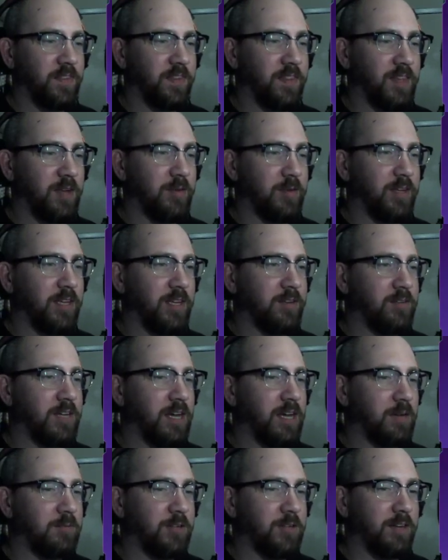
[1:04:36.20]
There we go.
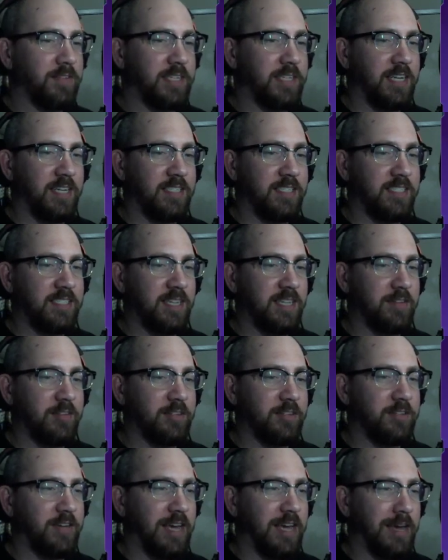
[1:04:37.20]
Now I'm driving 97. Are
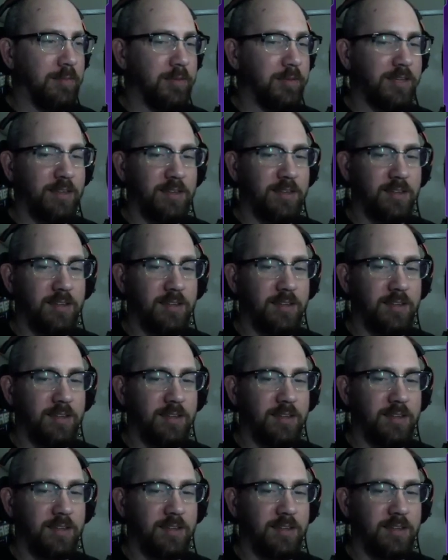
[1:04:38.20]
you happy?